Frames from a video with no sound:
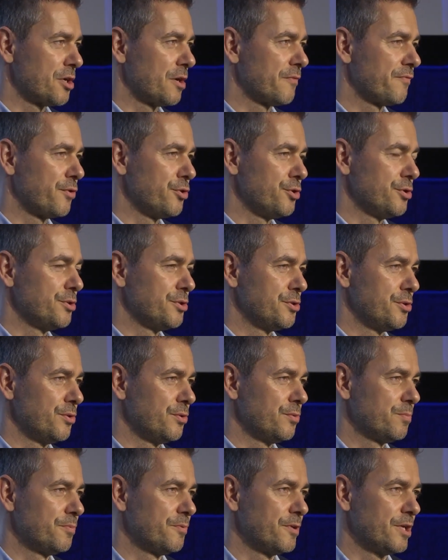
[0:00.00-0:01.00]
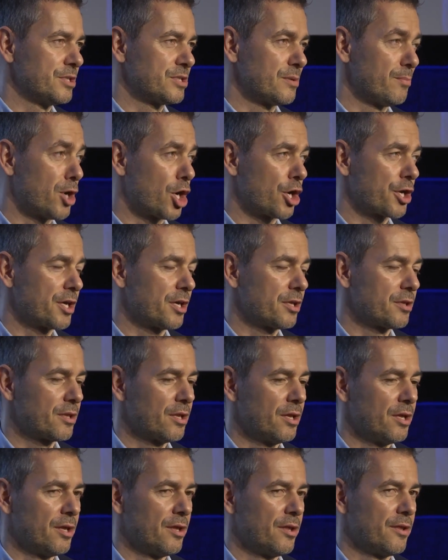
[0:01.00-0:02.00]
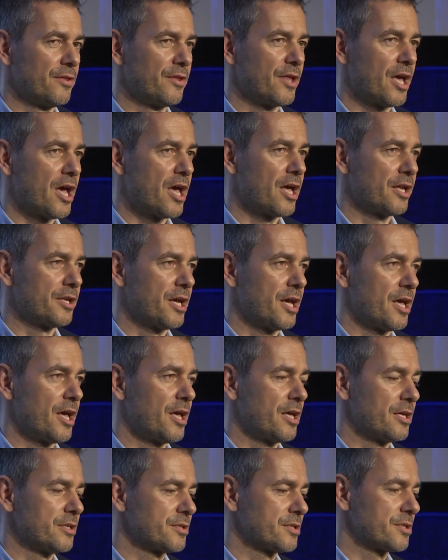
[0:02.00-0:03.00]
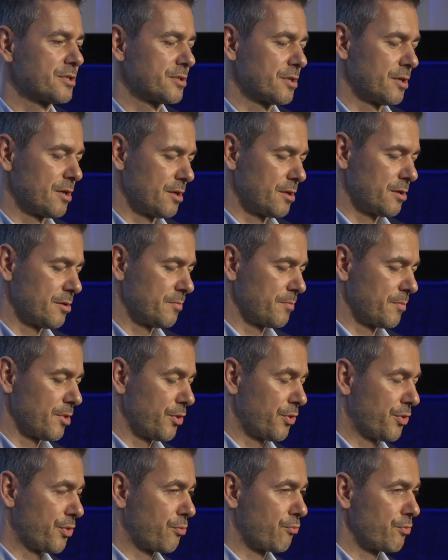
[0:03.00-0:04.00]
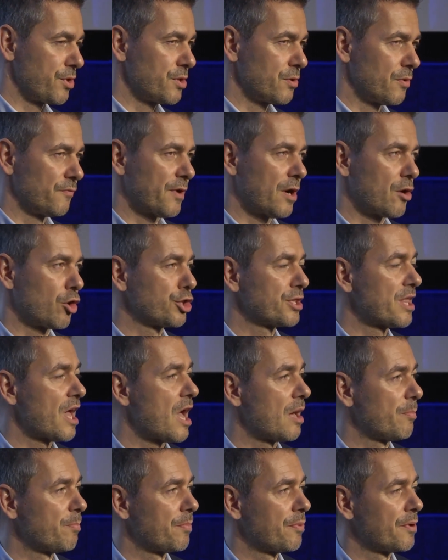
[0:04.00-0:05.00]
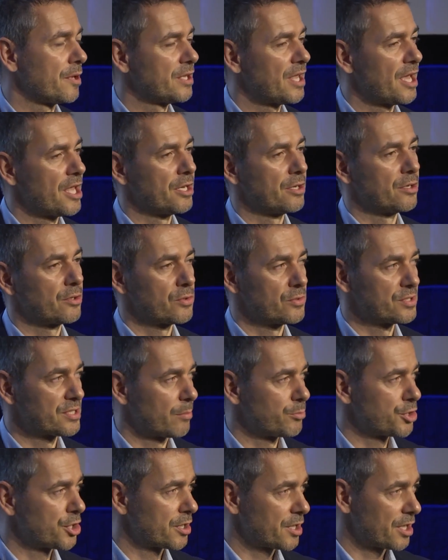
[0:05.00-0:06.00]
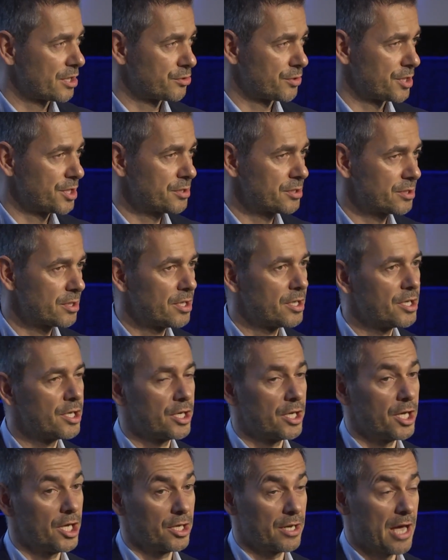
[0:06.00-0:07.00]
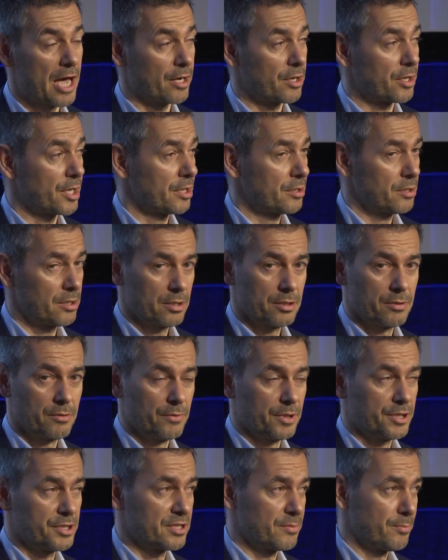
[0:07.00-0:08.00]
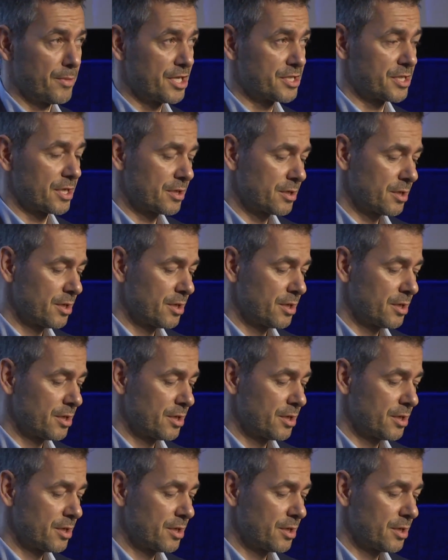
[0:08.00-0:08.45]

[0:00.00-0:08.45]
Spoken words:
for YouTube is a market that has three of our top 10 consumption countries in aggregate, which is amazing.